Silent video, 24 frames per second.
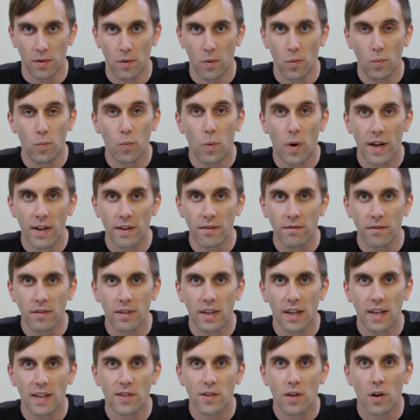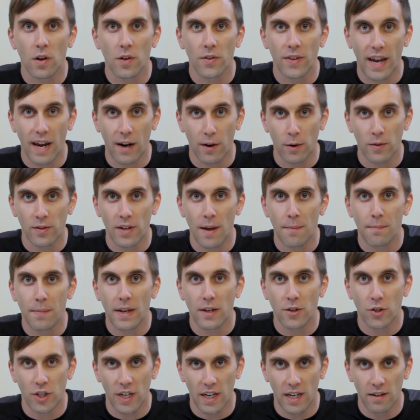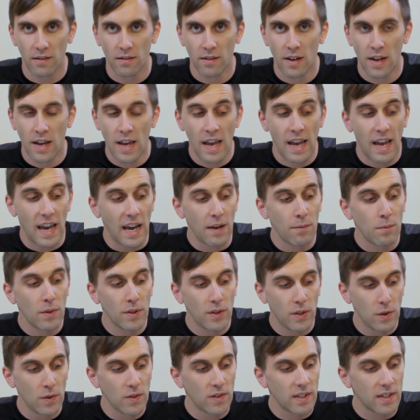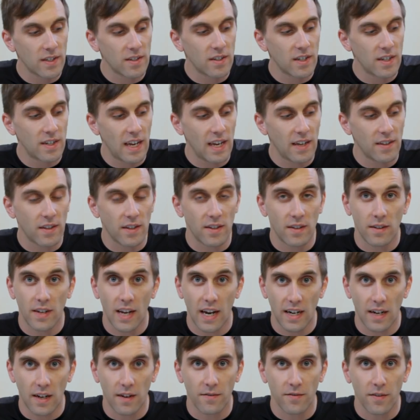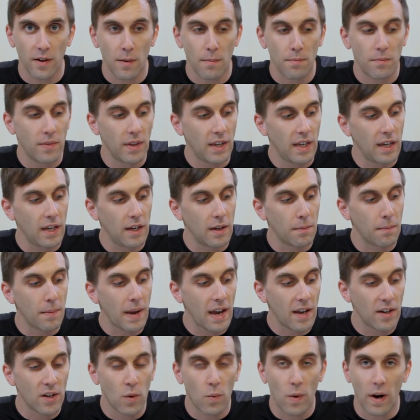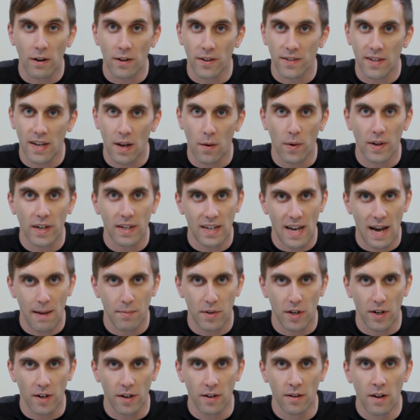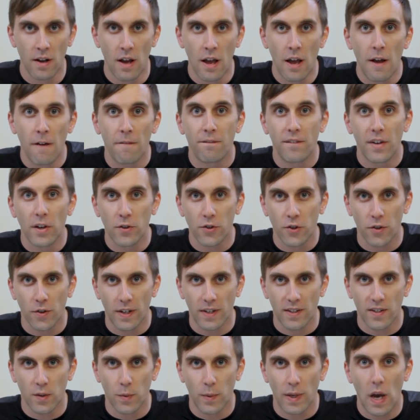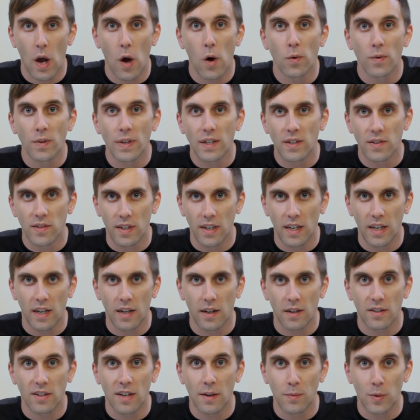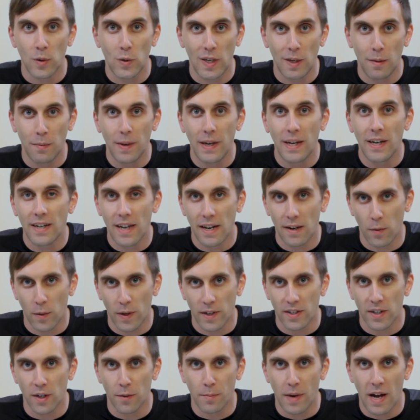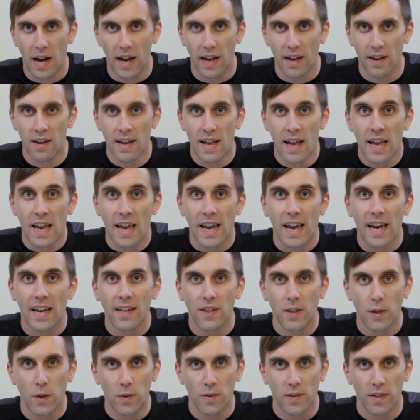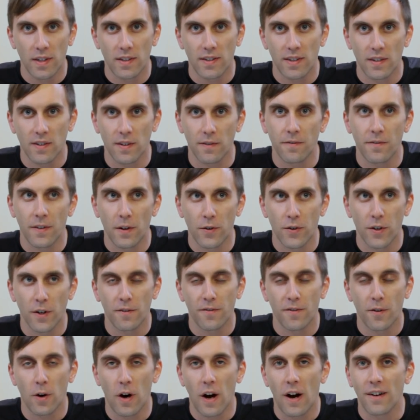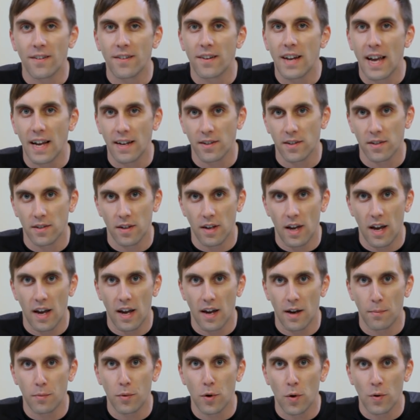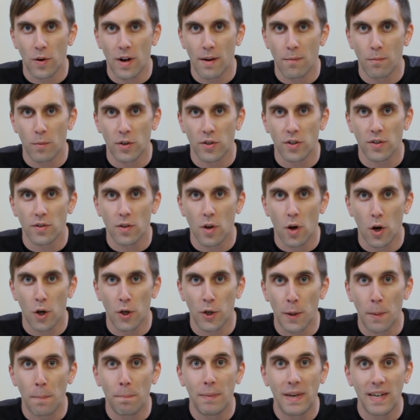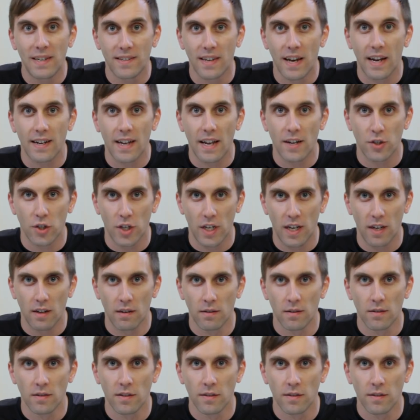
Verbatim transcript: One is called AeroDumpNG, and we'll use this to take the data from the Panda Wireless Network adapter, filter it so we only see WEP networks nearby, and use this as a filter for our next uh, program, which is called Bsides-ng.